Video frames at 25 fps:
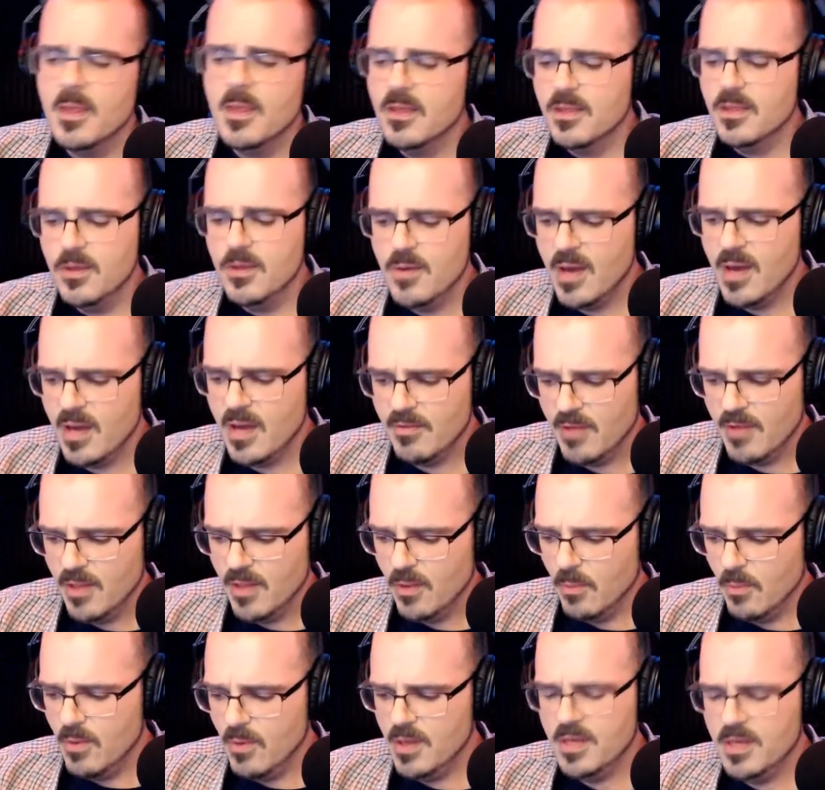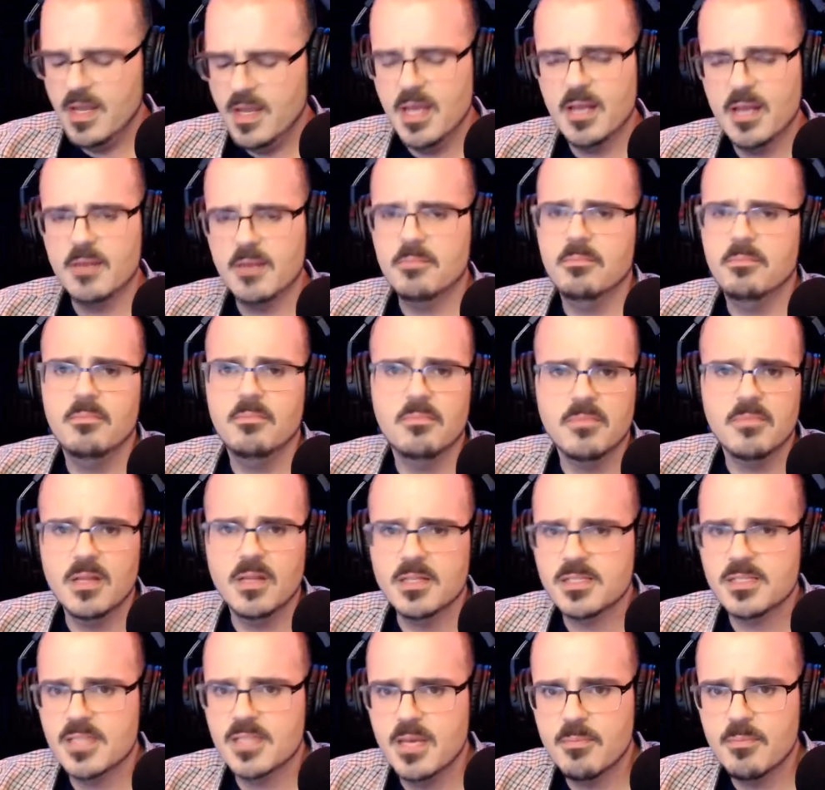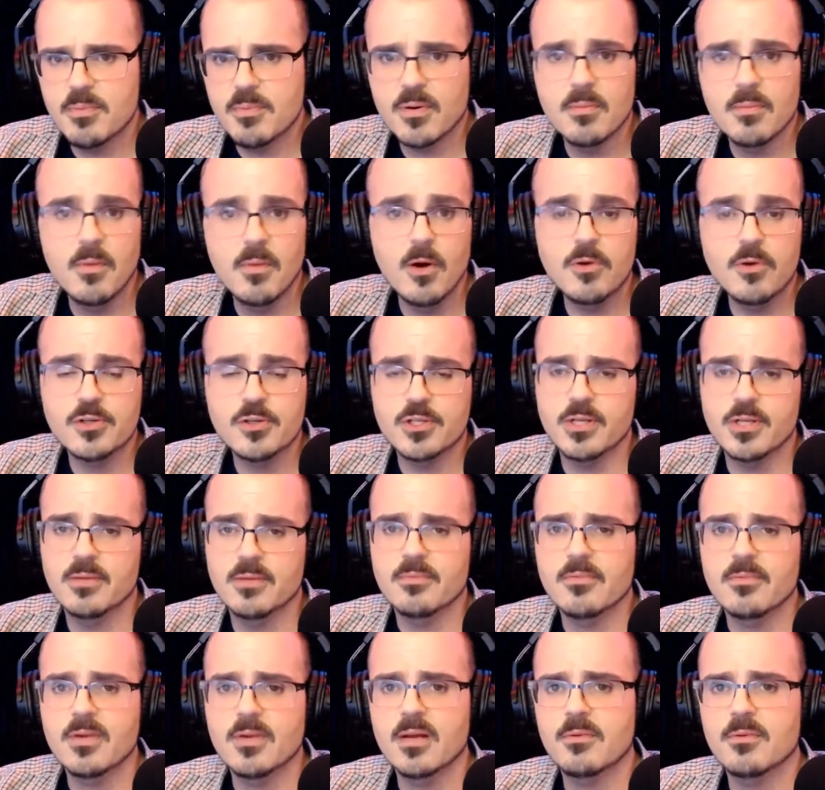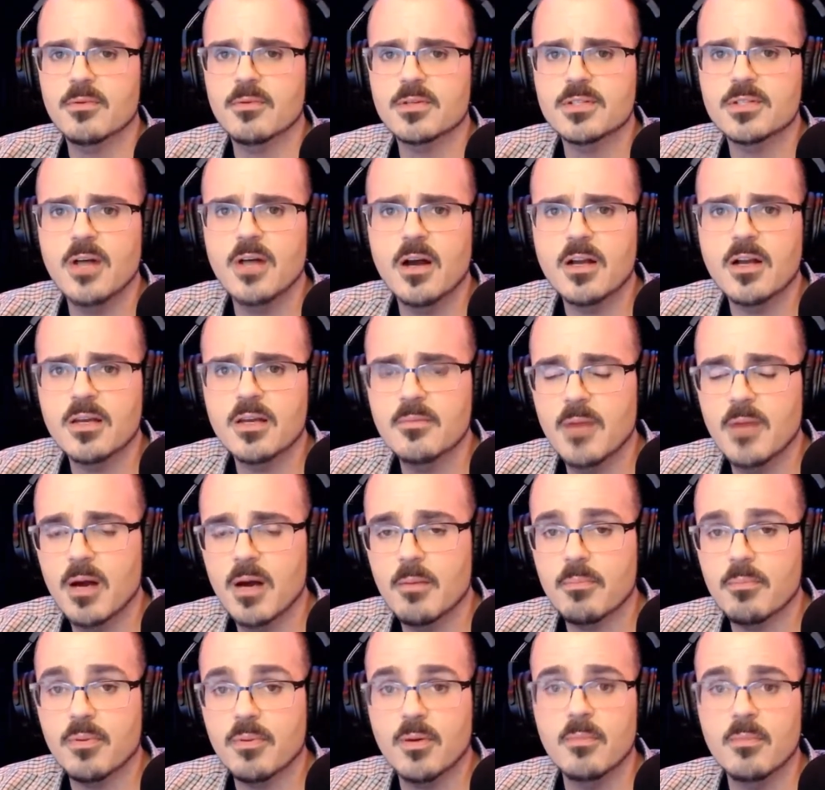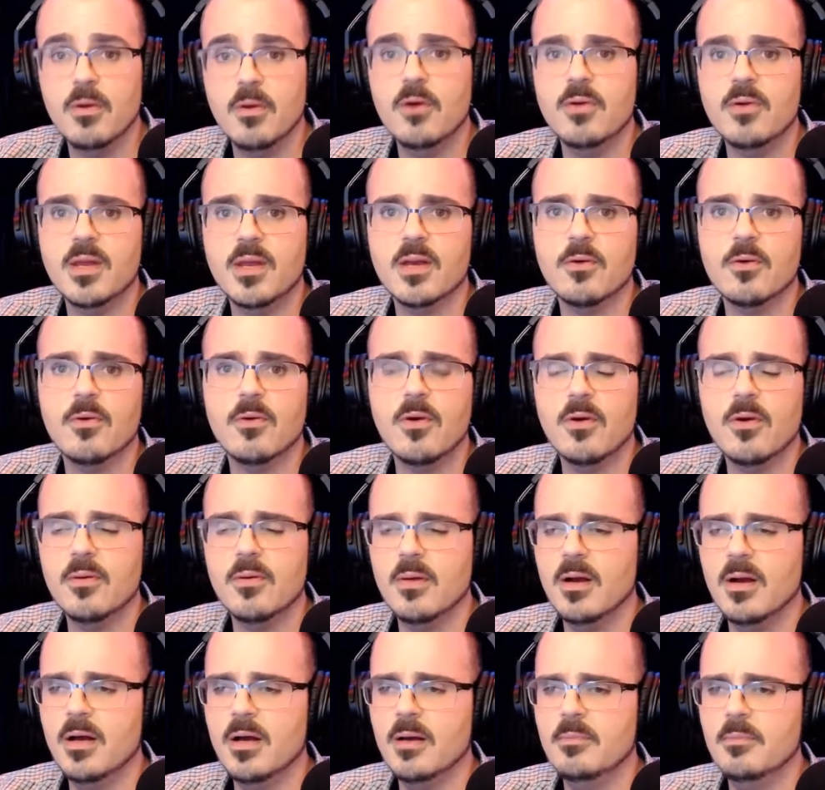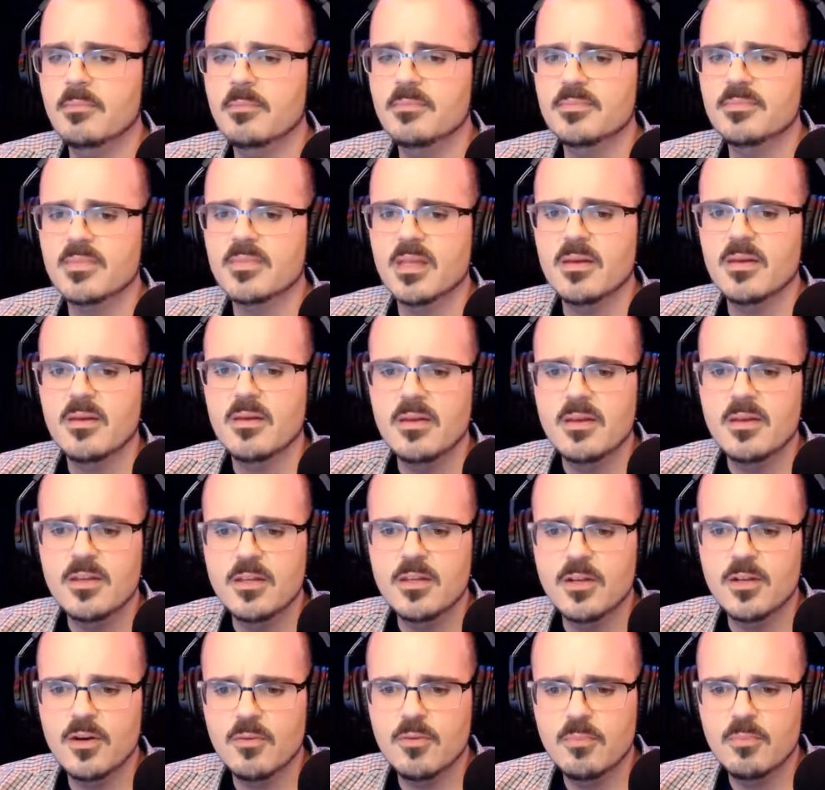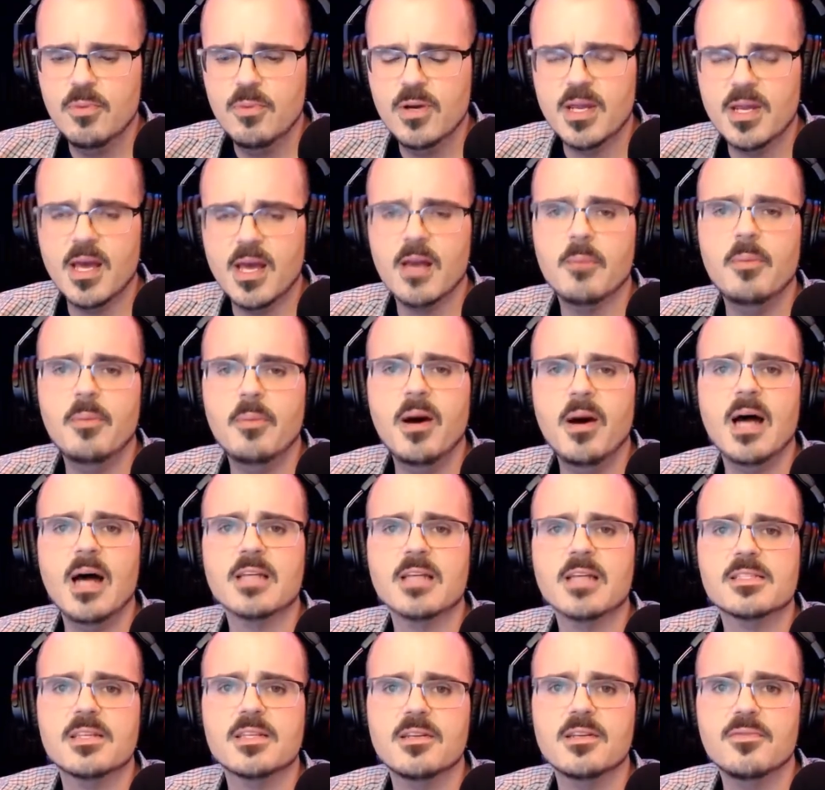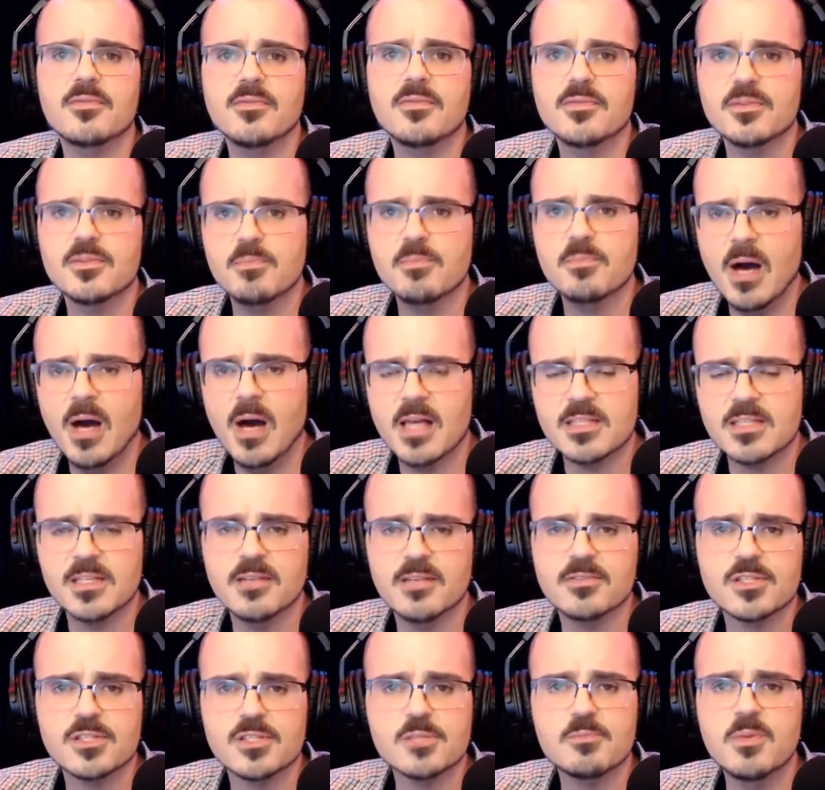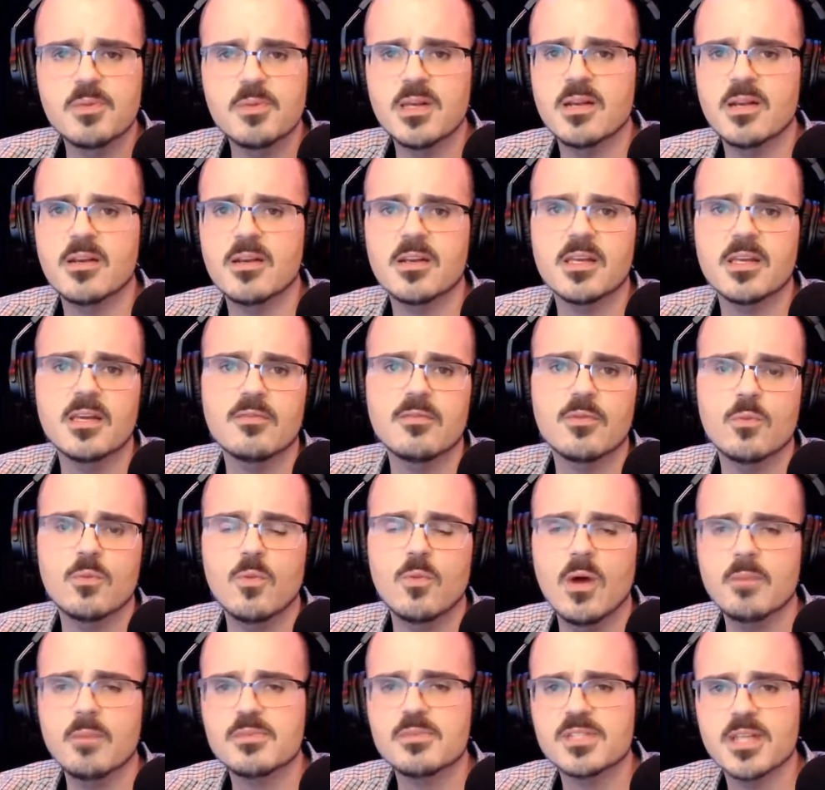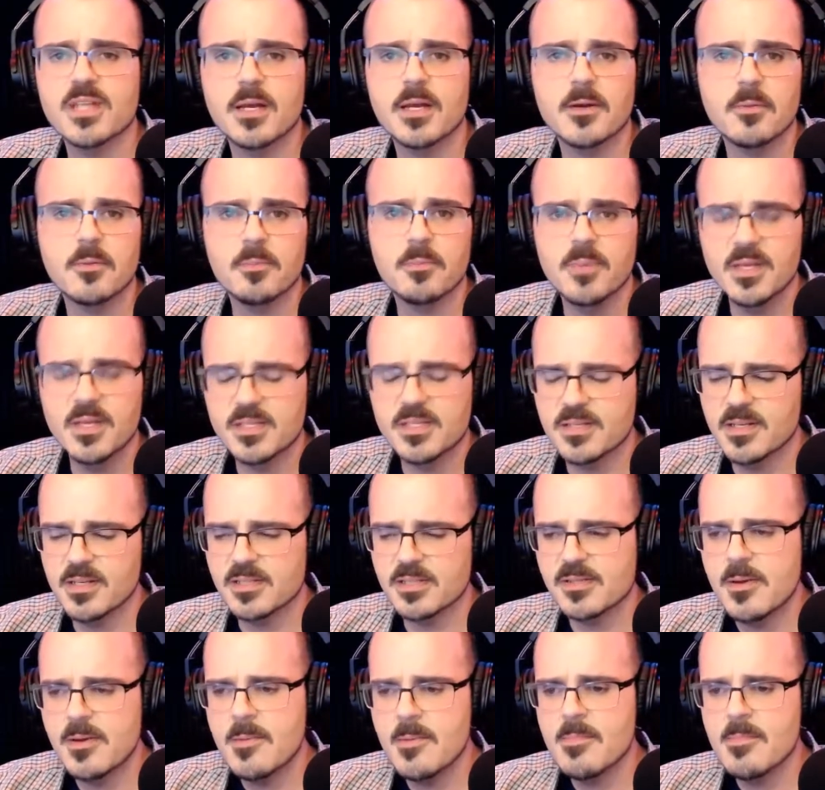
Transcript: you have on the one hand, let's say promotion, right? We're talking about promoting or, you know, putting out a positive spin on a given website or business.